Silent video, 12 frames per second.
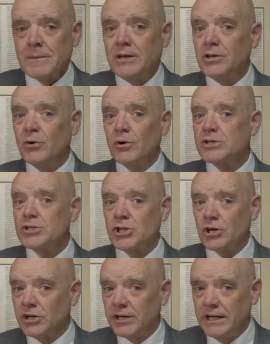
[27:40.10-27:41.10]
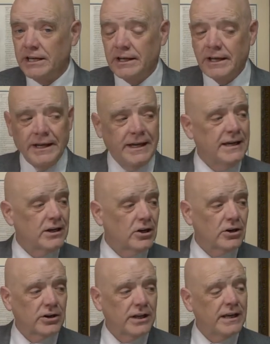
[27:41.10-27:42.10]
your journey in
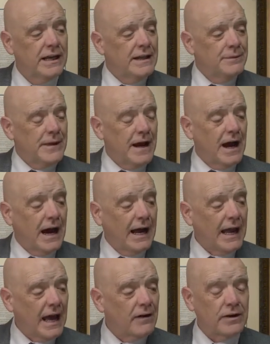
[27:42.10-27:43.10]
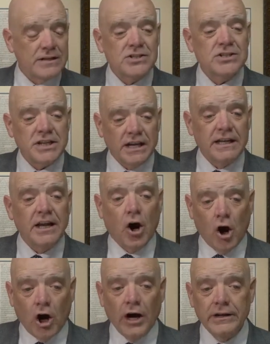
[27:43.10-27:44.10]
learning. Now, I have a study
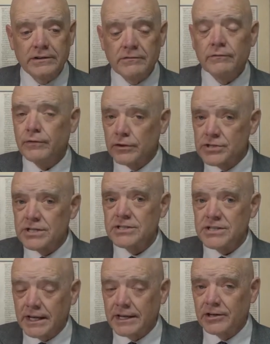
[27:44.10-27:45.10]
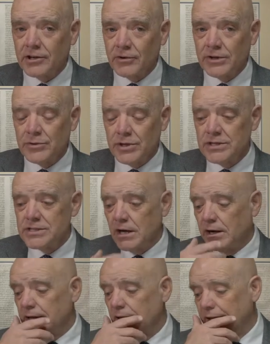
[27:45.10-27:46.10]
on 1st and 2nd Corinthians
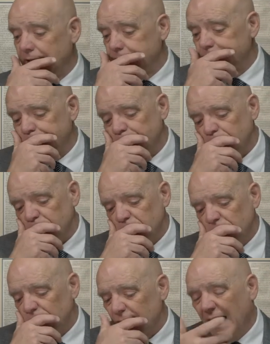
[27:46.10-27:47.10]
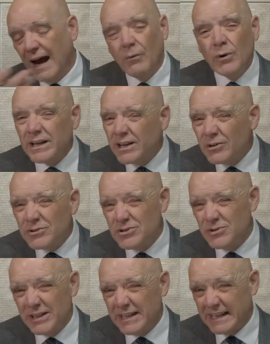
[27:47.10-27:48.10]
online. I want to go
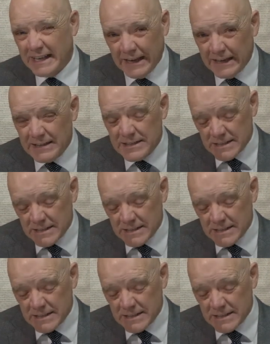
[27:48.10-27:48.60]
do it again